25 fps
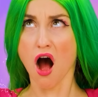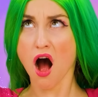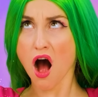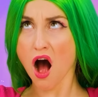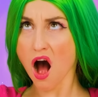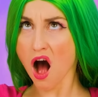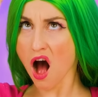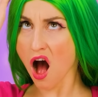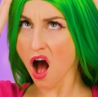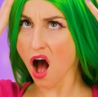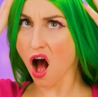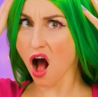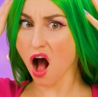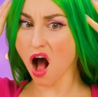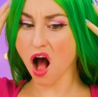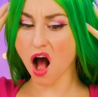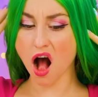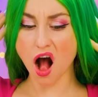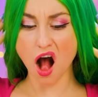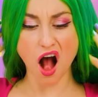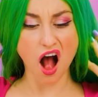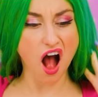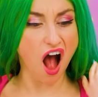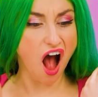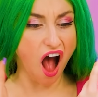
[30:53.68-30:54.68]
do it.
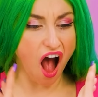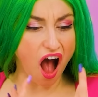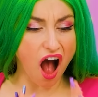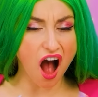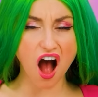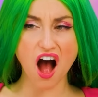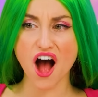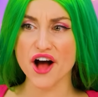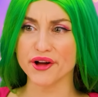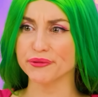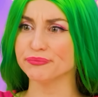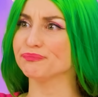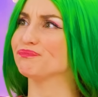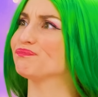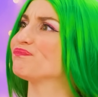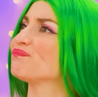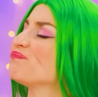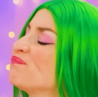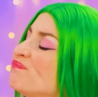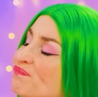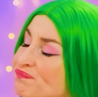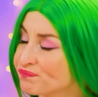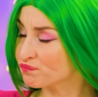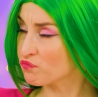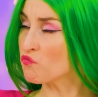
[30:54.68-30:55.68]
Although that
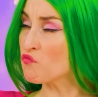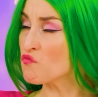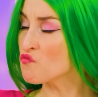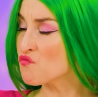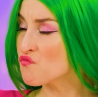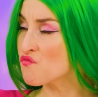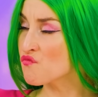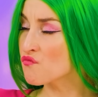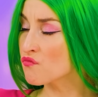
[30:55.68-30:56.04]
color really